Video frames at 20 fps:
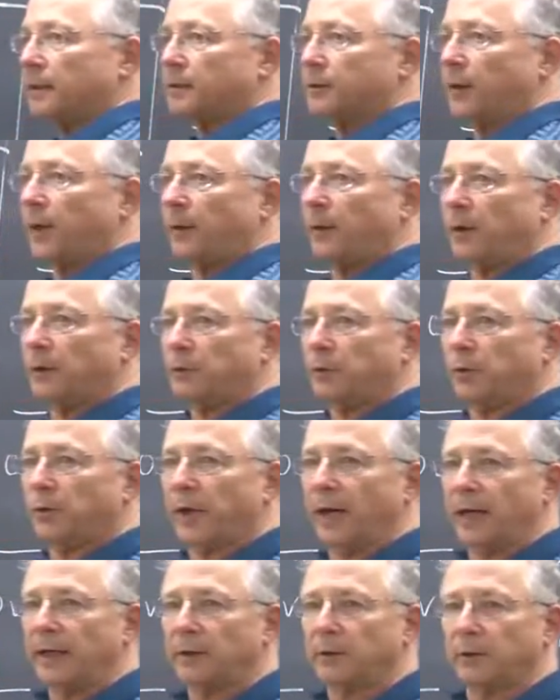So I want to
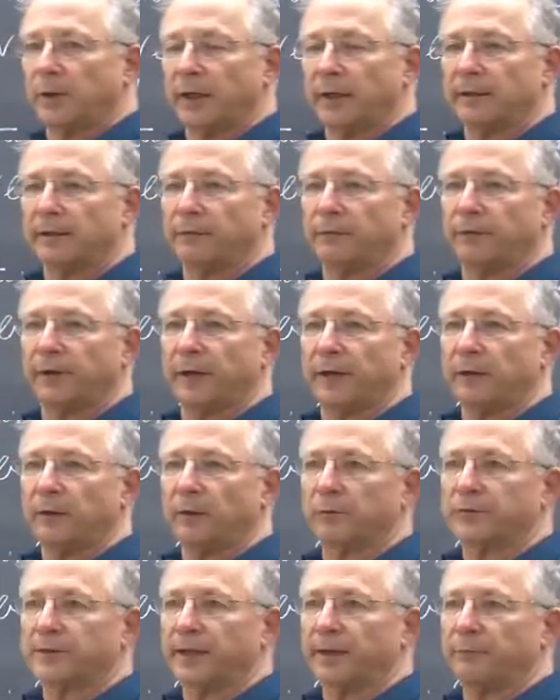calculate the
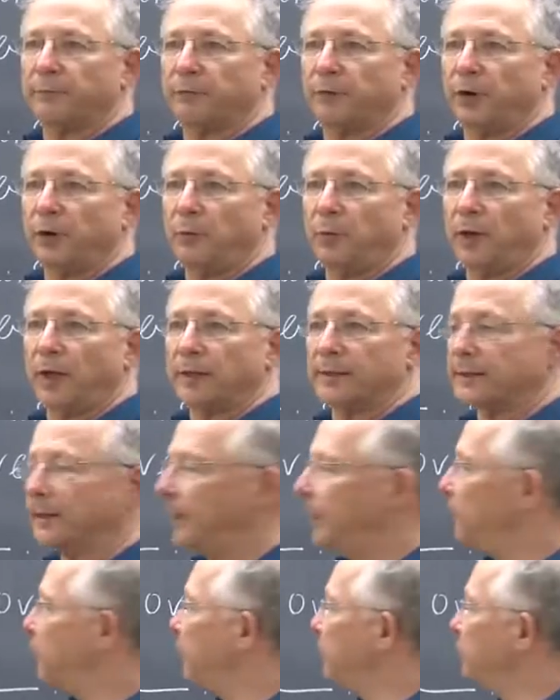value of some formula. Say I